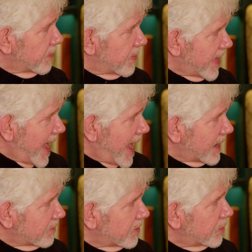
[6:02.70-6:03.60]

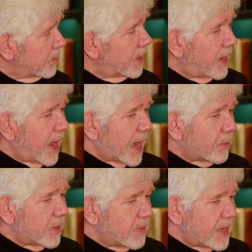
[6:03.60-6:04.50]
that to how do
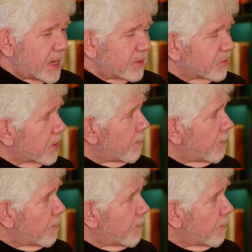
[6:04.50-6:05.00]
we then sort